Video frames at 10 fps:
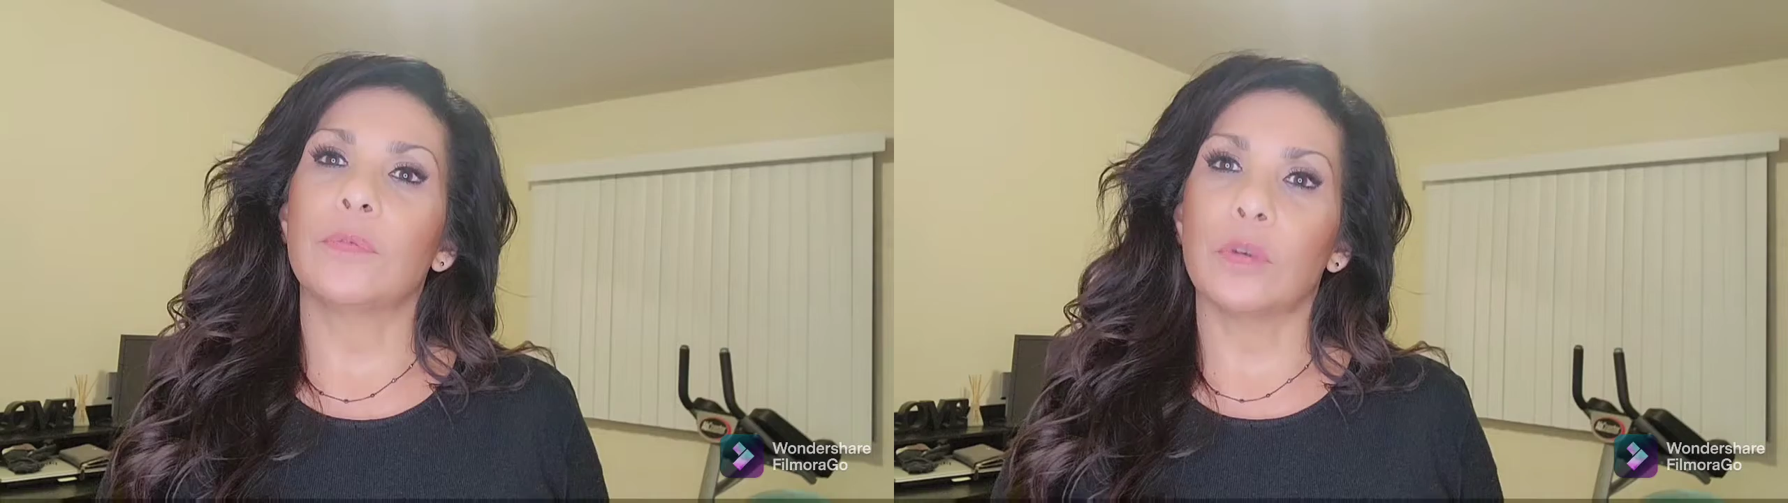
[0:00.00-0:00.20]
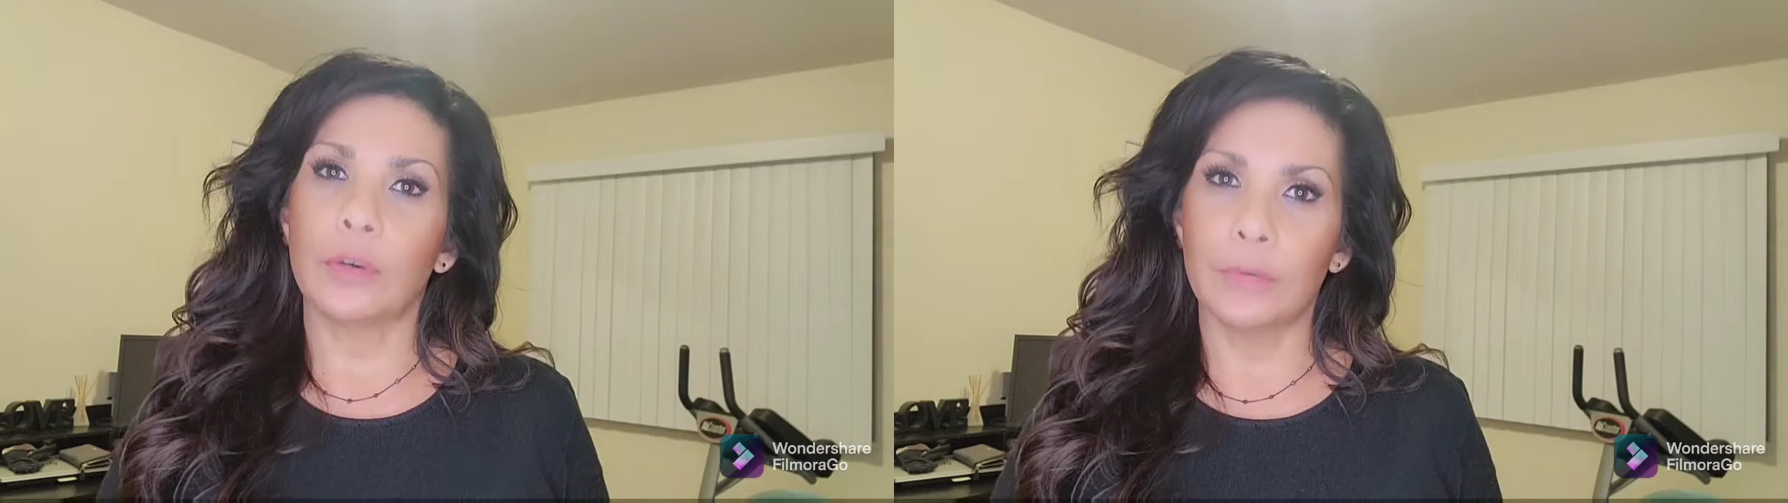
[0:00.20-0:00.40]

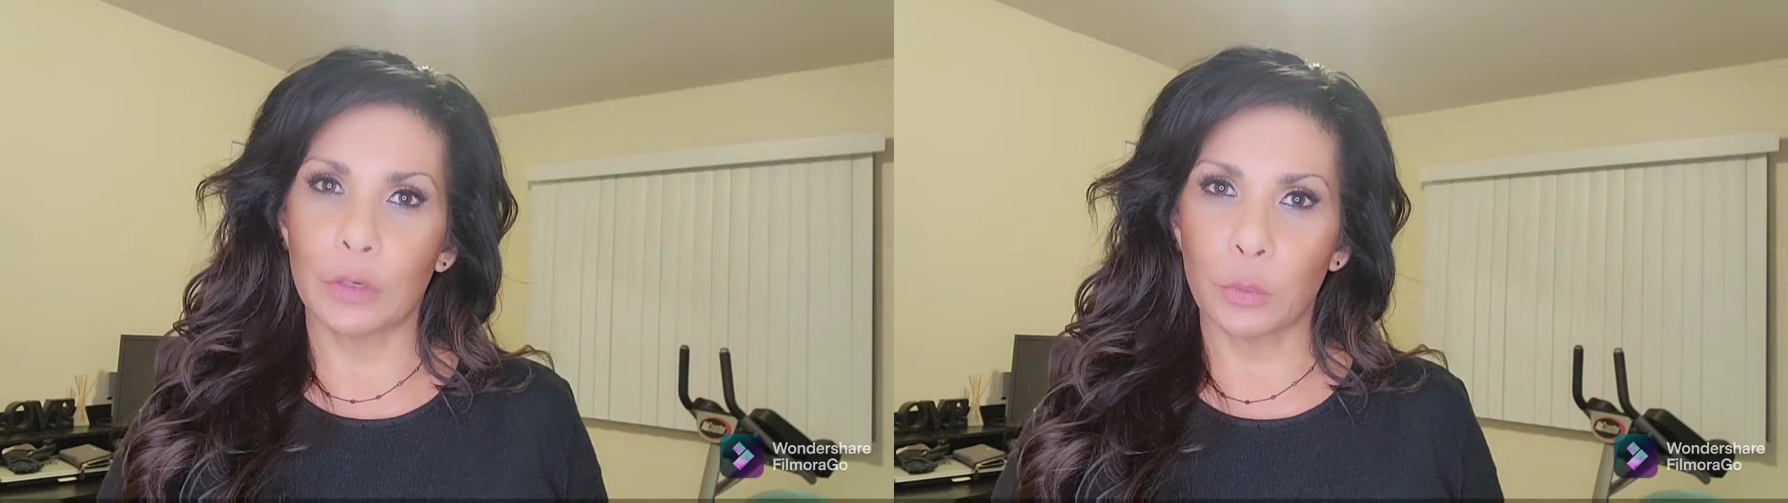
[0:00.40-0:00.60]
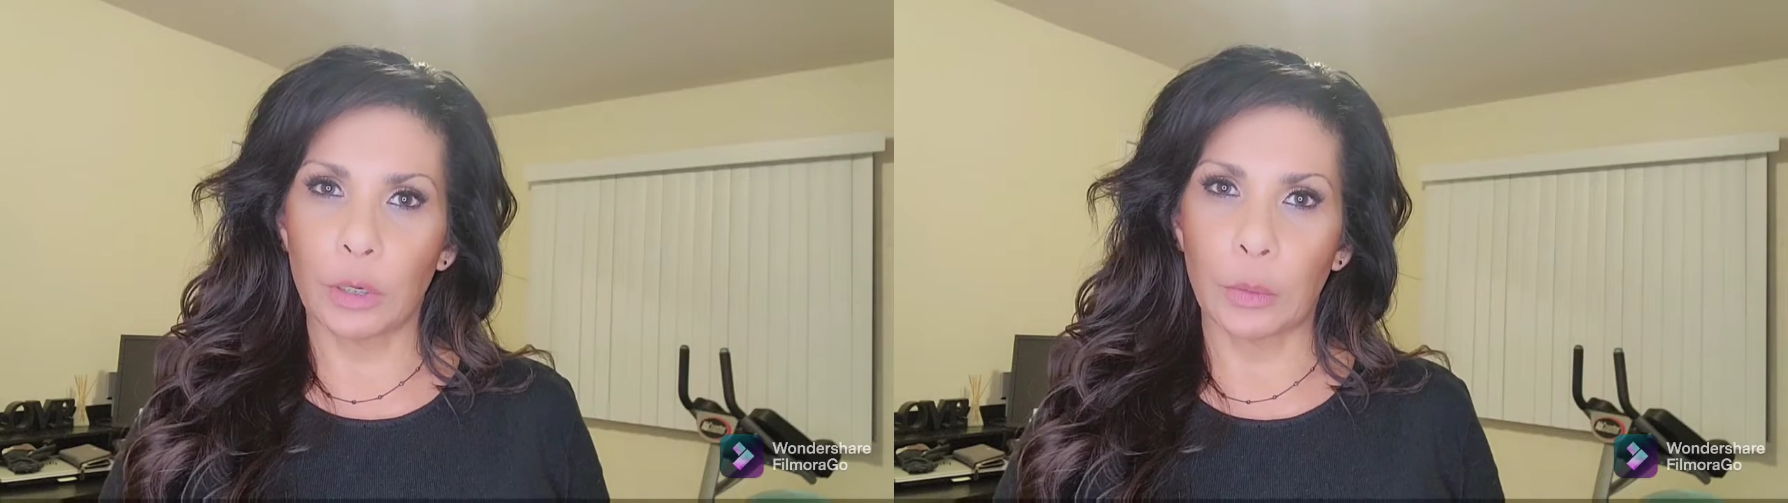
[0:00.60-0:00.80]

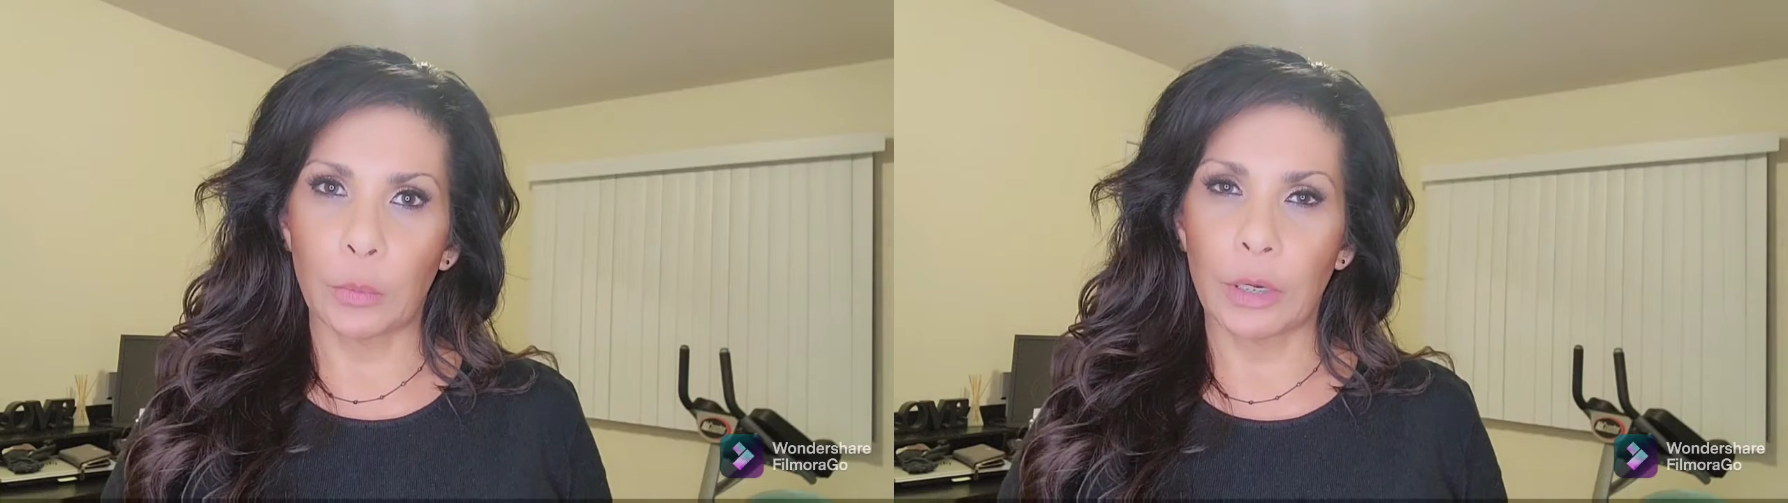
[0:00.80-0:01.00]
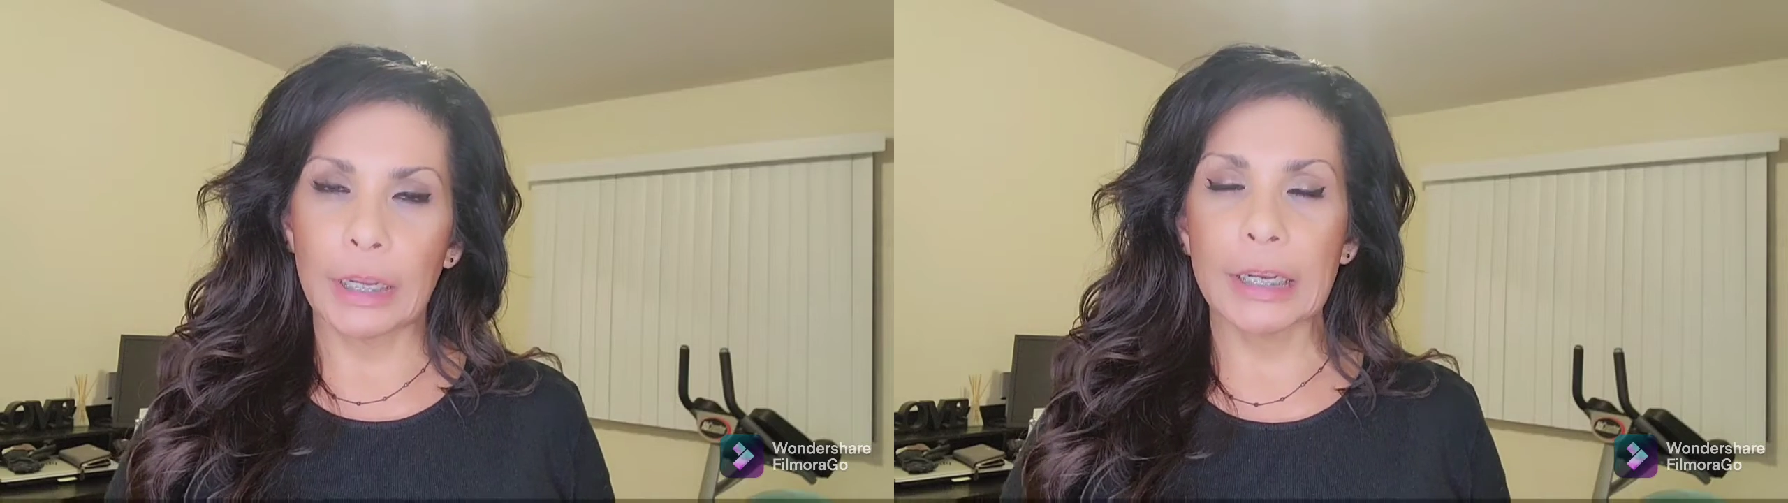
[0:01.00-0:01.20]
Forever
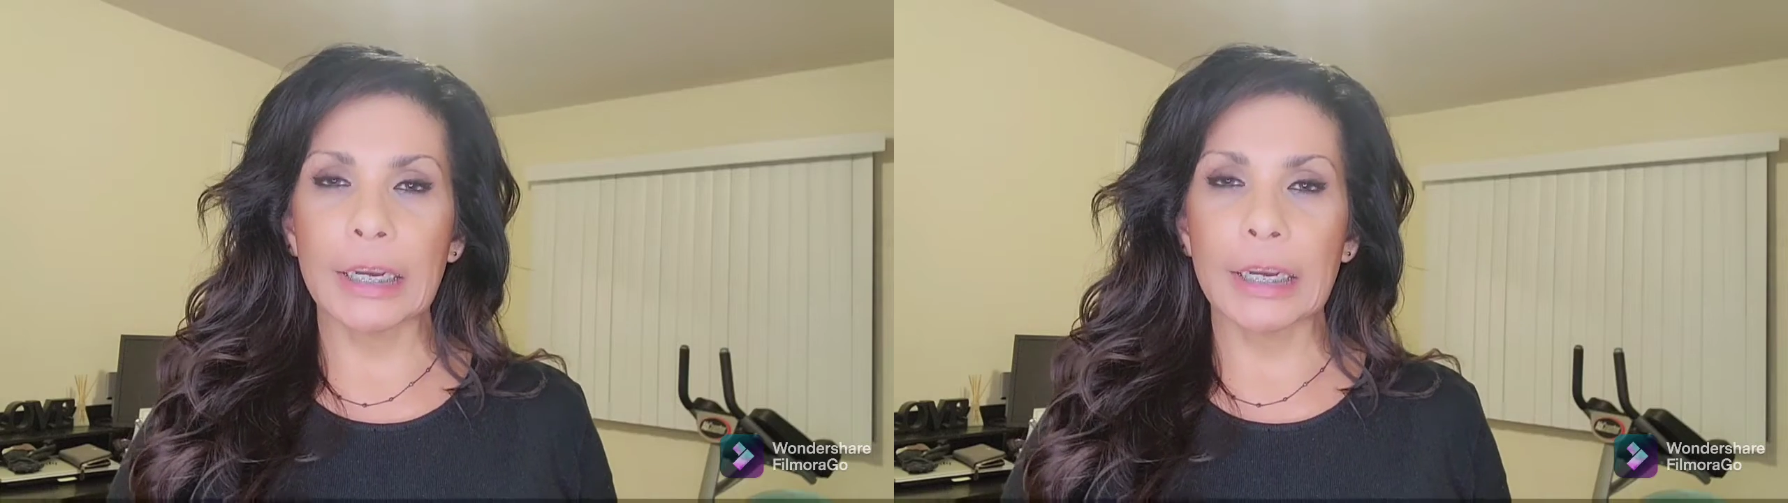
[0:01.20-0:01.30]
21